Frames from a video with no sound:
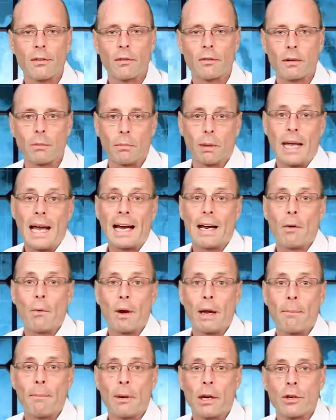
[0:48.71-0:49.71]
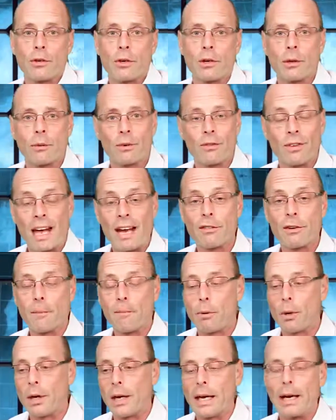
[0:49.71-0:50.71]
It was a black and white picture that was actually
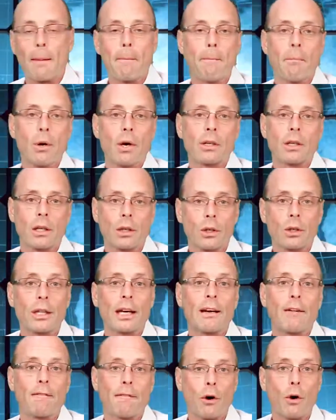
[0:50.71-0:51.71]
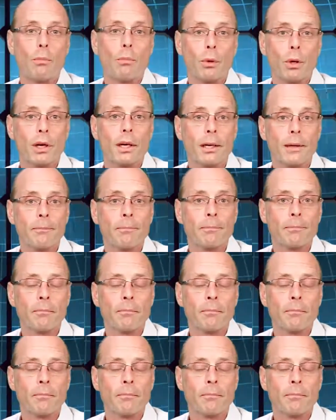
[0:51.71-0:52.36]
put in a book that looked like a phone book.